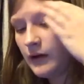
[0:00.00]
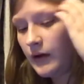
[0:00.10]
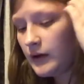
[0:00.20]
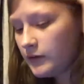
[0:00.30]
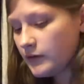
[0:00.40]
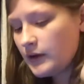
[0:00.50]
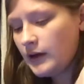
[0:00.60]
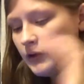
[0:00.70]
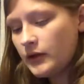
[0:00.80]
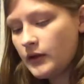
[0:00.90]
Honestly,
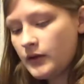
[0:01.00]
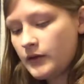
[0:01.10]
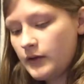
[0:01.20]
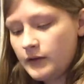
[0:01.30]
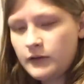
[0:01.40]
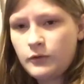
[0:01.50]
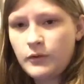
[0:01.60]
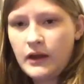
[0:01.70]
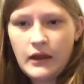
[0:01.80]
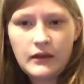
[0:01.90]
it's
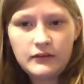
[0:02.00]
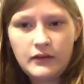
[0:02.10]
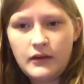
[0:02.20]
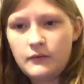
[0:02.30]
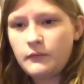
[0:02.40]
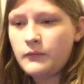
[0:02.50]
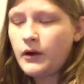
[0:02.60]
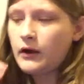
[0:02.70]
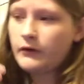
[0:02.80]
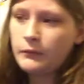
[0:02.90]
2018.
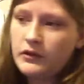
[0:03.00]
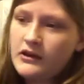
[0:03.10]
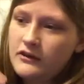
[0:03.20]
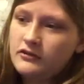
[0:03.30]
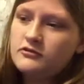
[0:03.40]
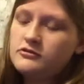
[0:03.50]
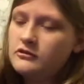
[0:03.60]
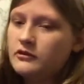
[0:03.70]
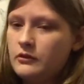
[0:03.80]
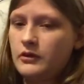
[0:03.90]
Our reputation's
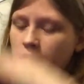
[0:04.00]
just going